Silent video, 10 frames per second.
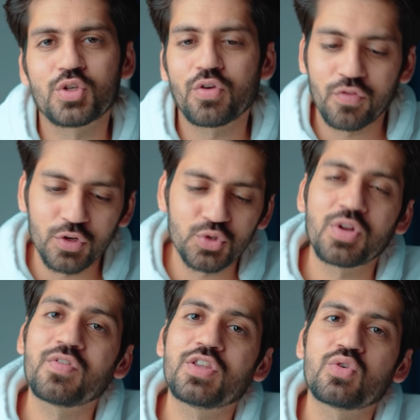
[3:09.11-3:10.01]
if you're
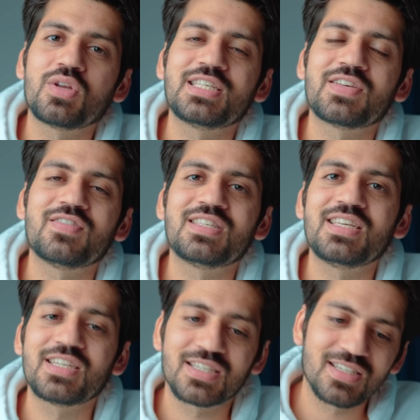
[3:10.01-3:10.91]
shooting with Sony
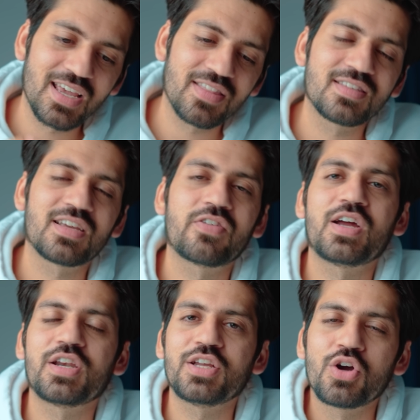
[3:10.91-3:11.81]
a7c, just take this
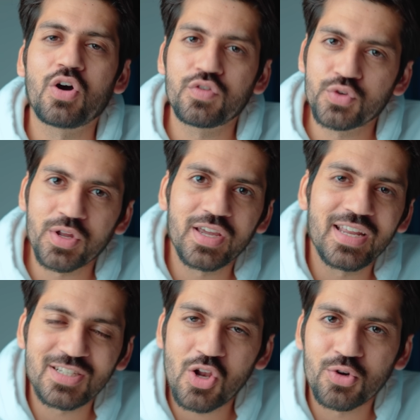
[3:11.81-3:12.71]
advantage of shooting in
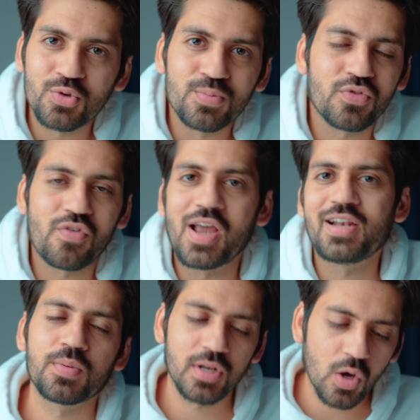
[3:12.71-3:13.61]
S-Log2 profile.
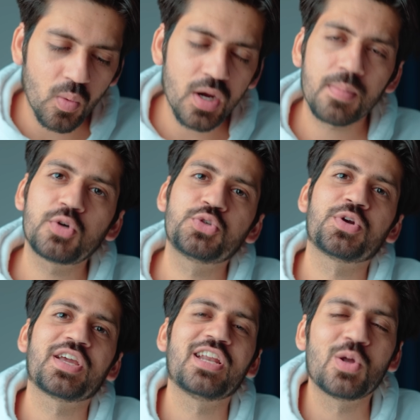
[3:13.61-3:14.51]
Now what about
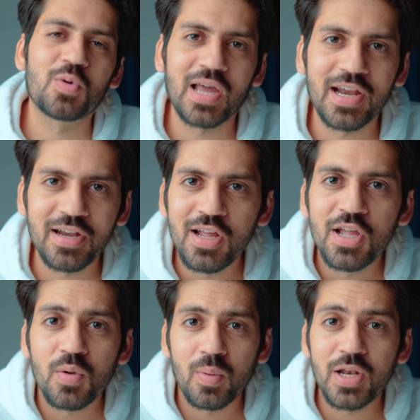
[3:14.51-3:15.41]
shooting in low light?
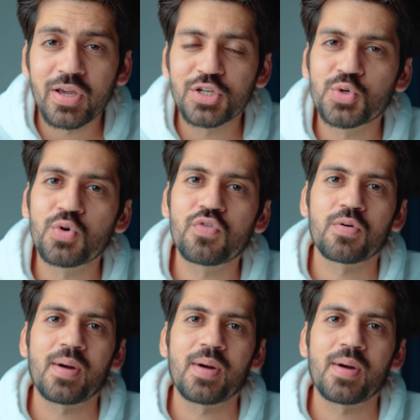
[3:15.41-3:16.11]
Well, you can shoot from